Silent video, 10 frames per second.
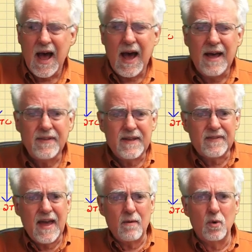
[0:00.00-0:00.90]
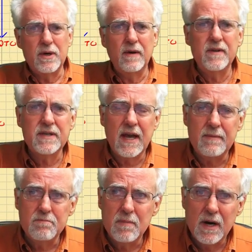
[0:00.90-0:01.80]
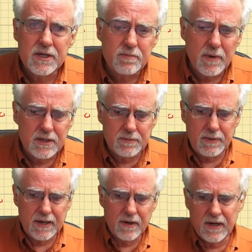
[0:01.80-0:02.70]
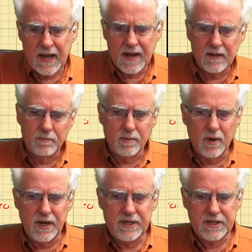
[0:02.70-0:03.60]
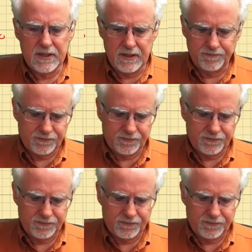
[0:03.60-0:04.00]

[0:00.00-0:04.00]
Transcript: I think that will give us a much, much better calibration.